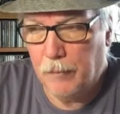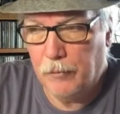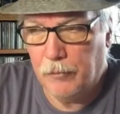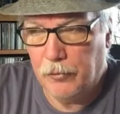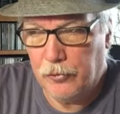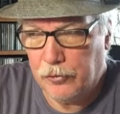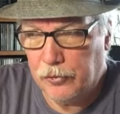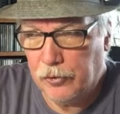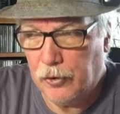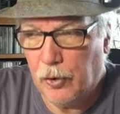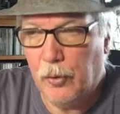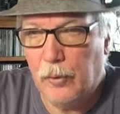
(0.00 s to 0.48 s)

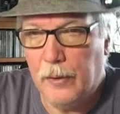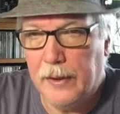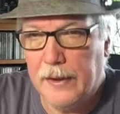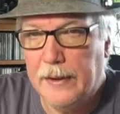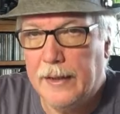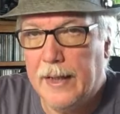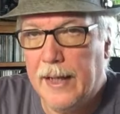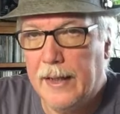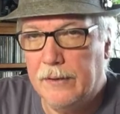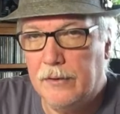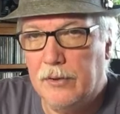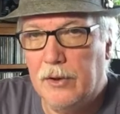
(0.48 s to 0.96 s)
So in
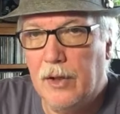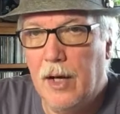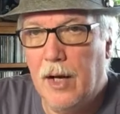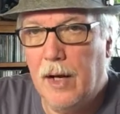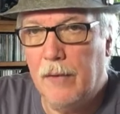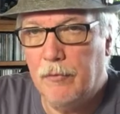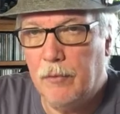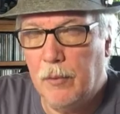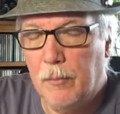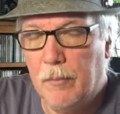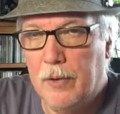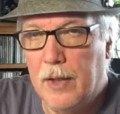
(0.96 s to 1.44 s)
that
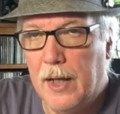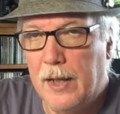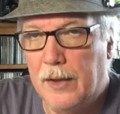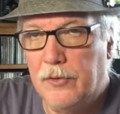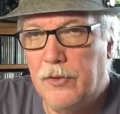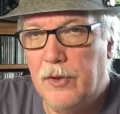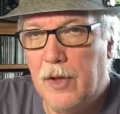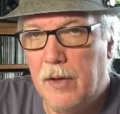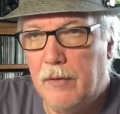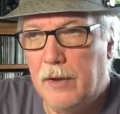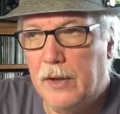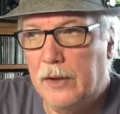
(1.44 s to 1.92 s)
time, from
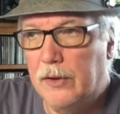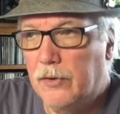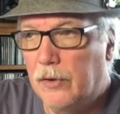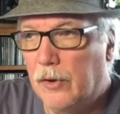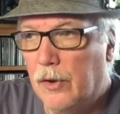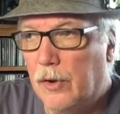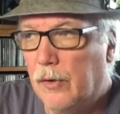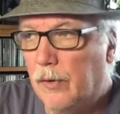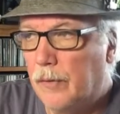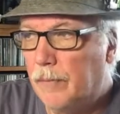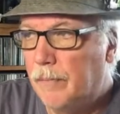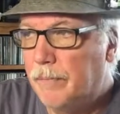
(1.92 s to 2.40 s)
Thanksgiving
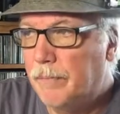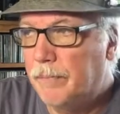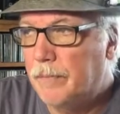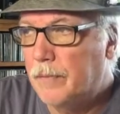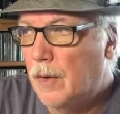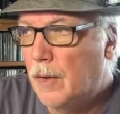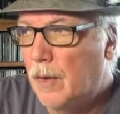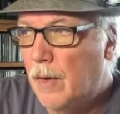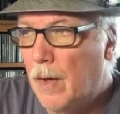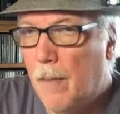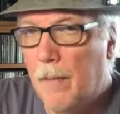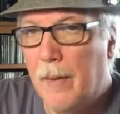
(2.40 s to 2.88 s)
till
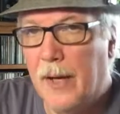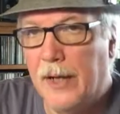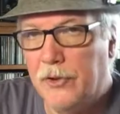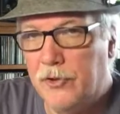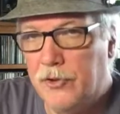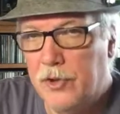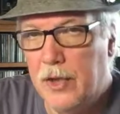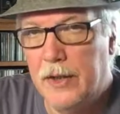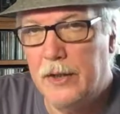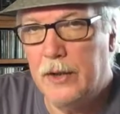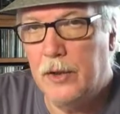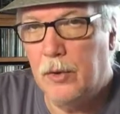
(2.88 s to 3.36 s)
about
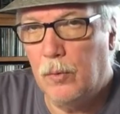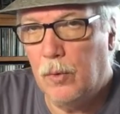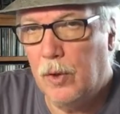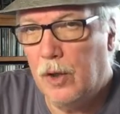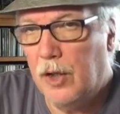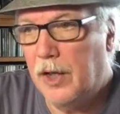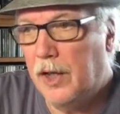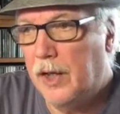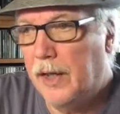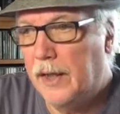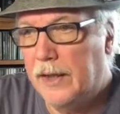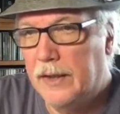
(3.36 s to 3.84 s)

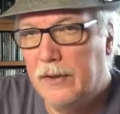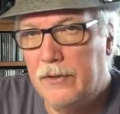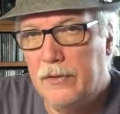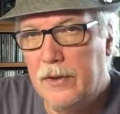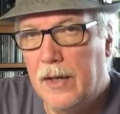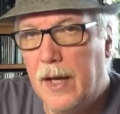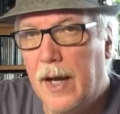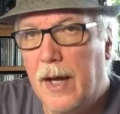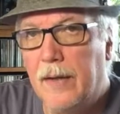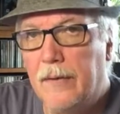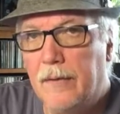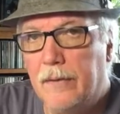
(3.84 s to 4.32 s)
January
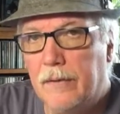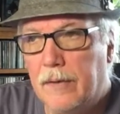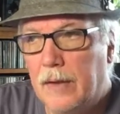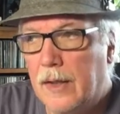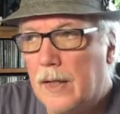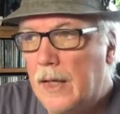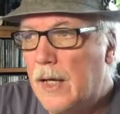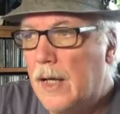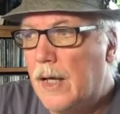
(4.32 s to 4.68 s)
10th,